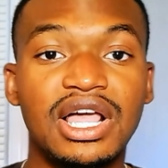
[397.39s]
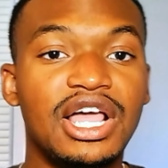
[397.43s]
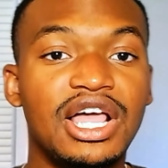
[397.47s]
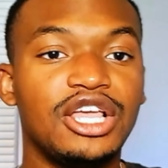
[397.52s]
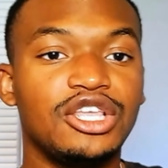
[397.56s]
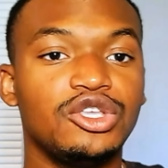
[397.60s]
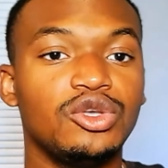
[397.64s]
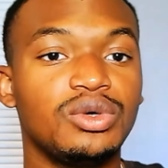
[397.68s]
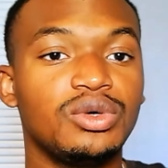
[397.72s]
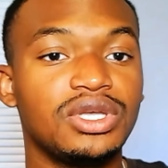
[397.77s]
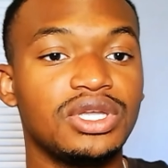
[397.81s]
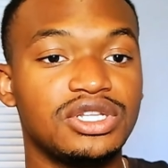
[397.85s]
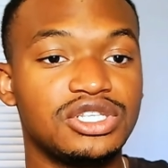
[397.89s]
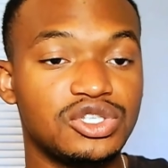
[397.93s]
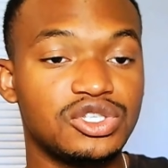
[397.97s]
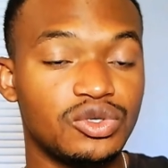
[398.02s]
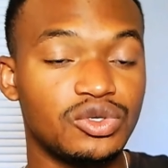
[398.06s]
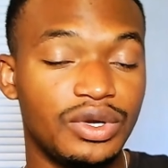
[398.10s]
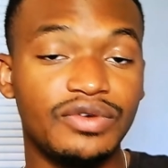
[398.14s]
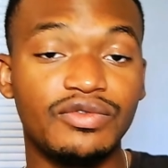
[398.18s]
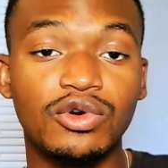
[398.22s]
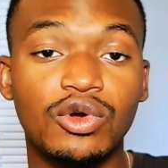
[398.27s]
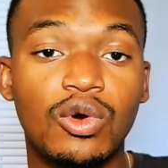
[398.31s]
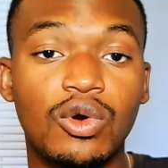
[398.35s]
you can
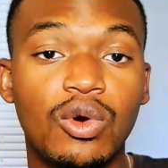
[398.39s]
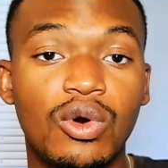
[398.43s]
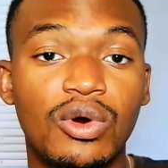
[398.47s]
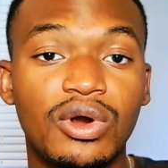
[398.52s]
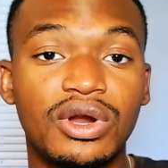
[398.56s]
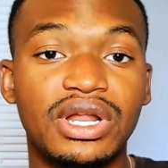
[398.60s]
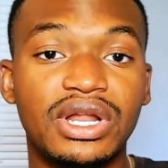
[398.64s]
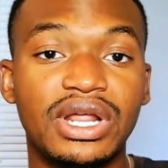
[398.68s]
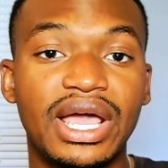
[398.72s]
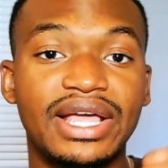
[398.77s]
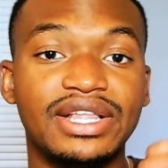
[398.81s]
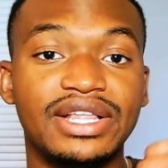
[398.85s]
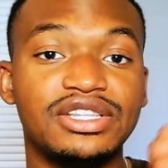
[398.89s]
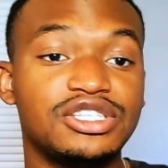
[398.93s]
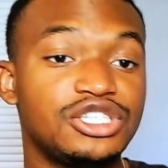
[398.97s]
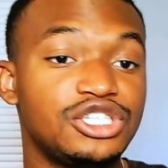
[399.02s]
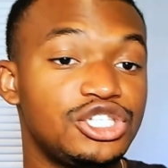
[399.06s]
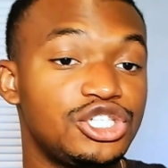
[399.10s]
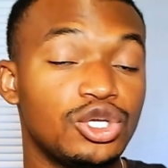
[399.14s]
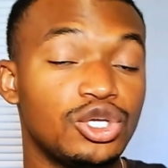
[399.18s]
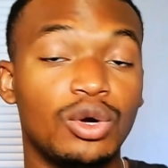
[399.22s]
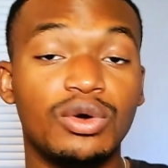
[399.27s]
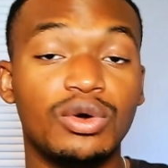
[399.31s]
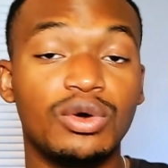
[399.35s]
screen record and
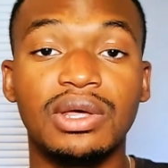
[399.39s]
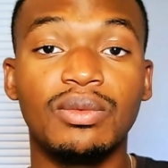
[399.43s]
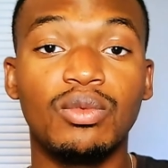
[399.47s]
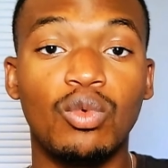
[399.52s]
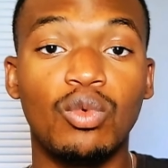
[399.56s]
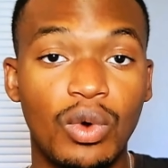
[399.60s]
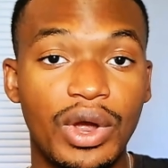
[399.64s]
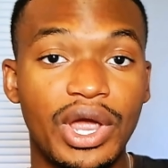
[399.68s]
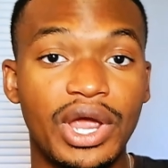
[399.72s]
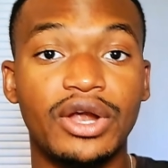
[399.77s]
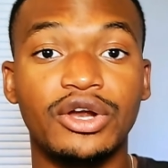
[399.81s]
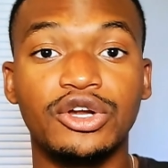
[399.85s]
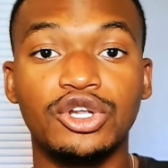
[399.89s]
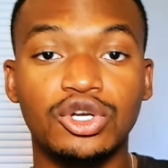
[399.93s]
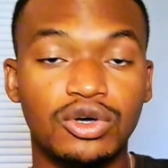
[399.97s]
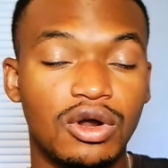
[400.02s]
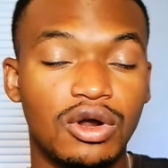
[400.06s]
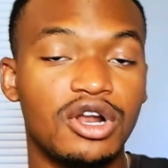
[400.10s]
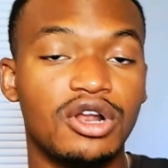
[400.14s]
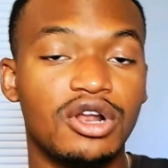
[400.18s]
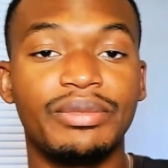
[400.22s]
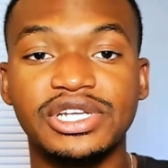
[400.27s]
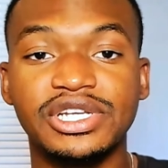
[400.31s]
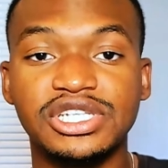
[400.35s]
show them where your
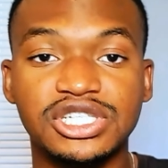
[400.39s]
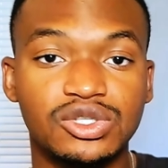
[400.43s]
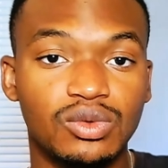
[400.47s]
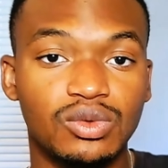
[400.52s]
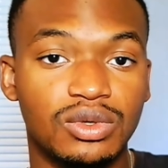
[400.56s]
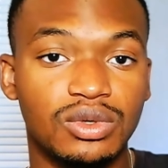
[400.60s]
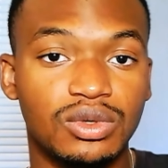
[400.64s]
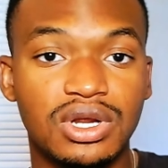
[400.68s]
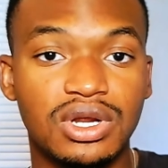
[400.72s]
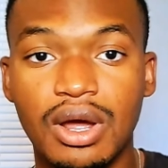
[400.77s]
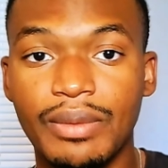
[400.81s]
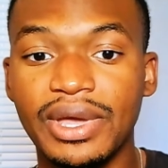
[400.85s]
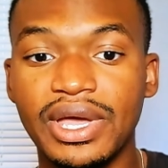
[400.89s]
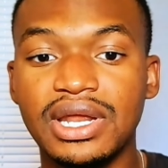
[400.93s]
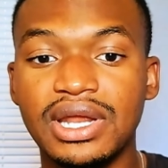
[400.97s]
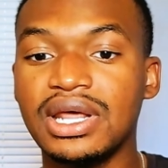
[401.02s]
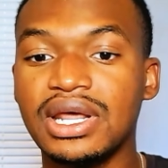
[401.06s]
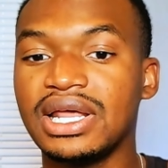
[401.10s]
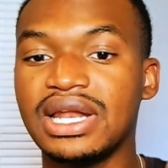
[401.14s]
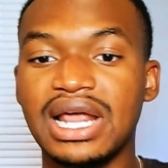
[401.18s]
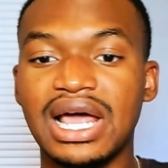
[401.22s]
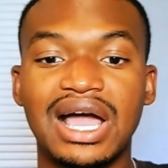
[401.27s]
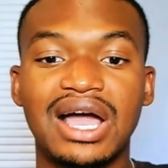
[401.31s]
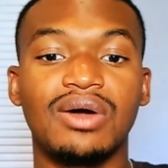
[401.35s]
automations would come in
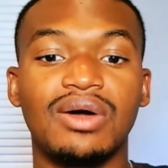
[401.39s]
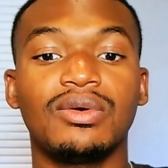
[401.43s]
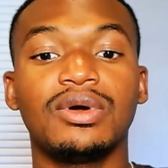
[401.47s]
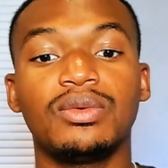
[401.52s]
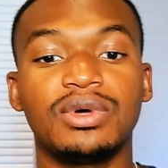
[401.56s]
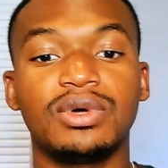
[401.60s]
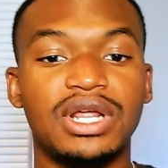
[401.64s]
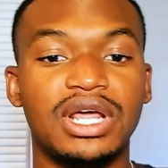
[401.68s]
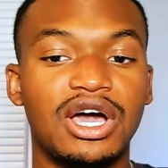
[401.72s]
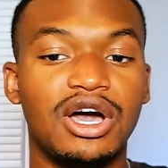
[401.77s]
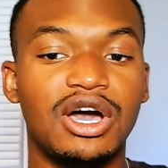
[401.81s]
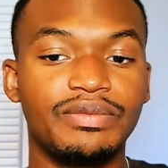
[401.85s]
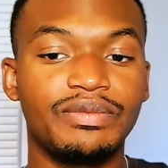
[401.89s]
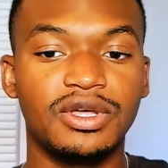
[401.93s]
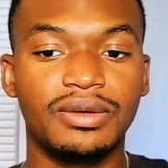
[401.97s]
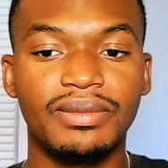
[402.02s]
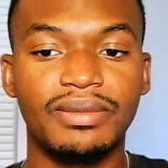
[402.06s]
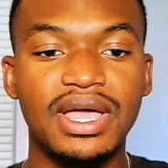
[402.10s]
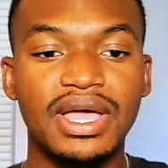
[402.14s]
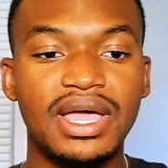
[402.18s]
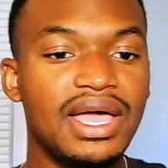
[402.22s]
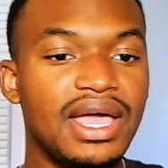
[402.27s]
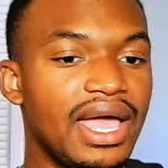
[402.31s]
and how it would help them,